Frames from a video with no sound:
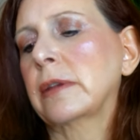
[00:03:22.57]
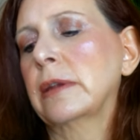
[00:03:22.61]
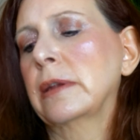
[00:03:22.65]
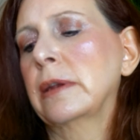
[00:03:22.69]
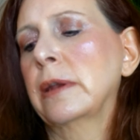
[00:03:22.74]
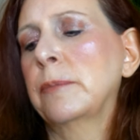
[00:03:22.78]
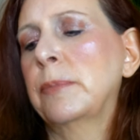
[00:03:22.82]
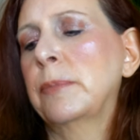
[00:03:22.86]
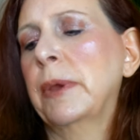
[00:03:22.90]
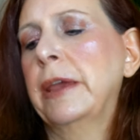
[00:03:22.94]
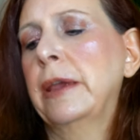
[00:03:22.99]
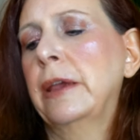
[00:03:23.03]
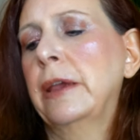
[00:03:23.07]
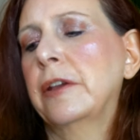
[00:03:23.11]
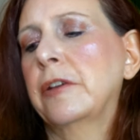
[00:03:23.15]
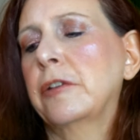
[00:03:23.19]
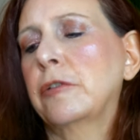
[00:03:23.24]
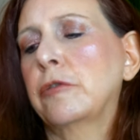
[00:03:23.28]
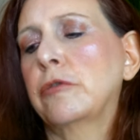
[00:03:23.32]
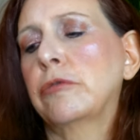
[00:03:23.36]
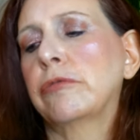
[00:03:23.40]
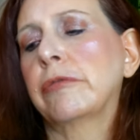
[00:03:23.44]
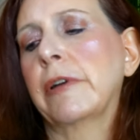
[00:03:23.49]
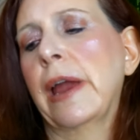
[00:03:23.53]
going to be
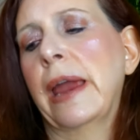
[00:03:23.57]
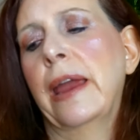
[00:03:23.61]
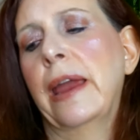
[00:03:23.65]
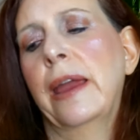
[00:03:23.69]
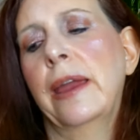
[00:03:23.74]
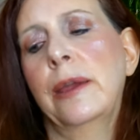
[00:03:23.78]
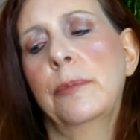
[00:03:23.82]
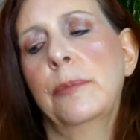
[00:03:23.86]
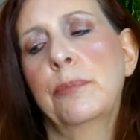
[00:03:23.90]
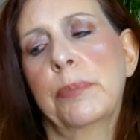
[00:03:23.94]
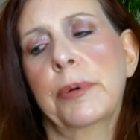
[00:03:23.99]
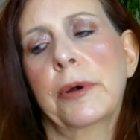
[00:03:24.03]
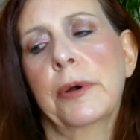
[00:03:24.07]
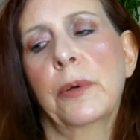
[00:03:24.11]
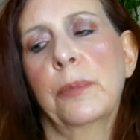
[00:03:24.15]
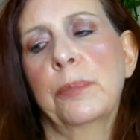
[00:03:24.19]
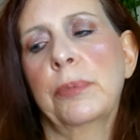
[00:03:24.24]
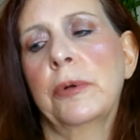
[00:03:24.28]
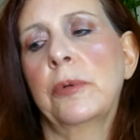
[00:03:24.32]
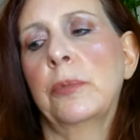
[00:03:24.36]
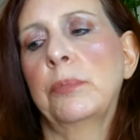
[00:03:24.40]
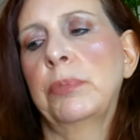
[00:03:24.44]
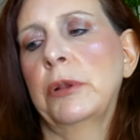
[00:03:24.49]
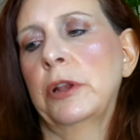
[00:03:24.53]
gray,
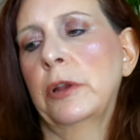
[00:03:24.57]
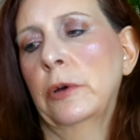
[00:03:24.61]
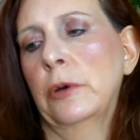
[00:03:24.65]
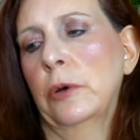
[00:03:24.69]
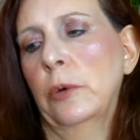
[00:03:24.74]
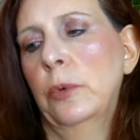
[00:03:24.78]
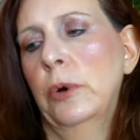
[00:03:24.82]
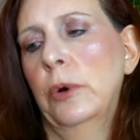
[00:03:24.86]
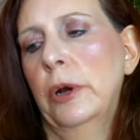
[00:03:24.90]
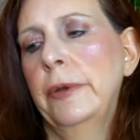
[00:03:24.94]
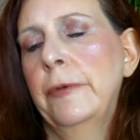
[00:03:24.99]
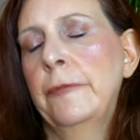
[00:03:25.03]
purple, blue.